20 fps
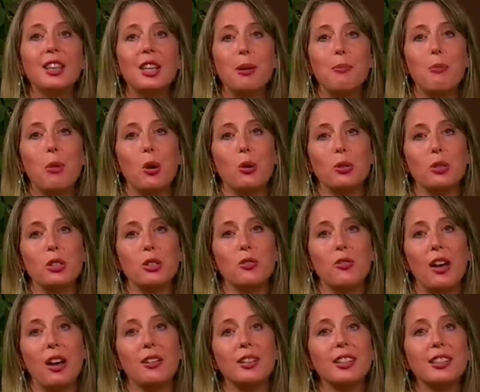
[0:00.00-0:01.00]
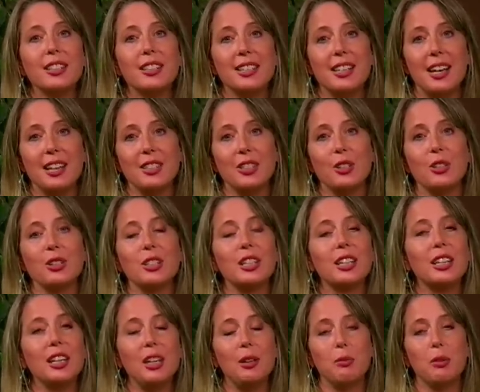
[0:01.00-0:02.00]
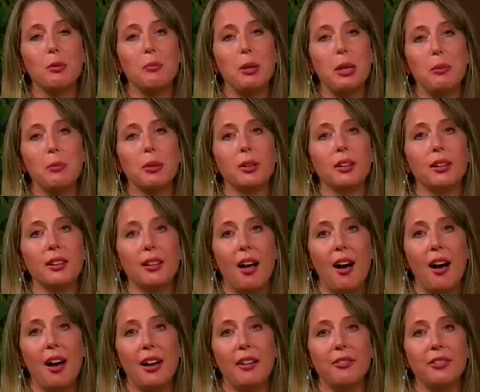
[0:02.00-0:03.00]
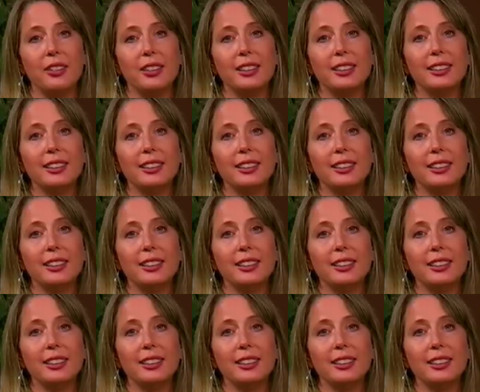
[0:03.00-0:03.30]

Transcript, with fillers: that Moses found in the desert to keep the people alive.